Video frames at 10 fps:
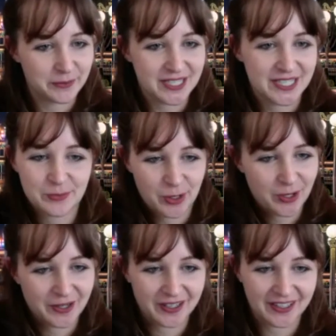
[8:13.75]
It's his
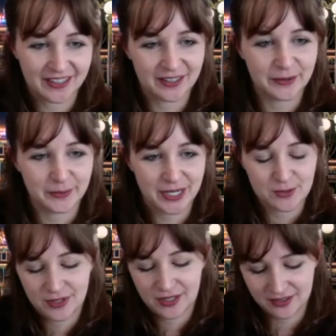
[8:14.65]
park, you know, might as
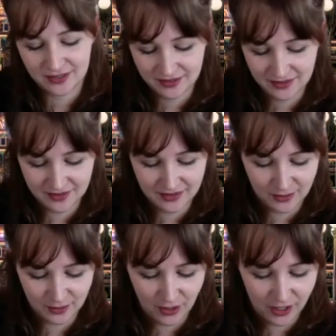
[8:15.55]
well
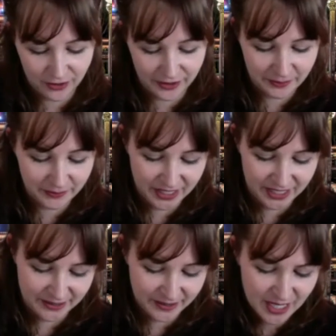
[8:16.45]
honor him, you
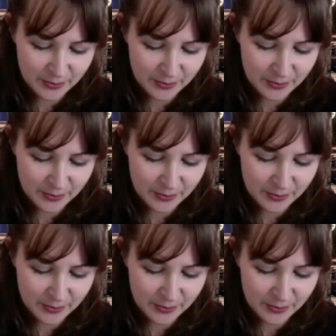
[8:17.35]
know.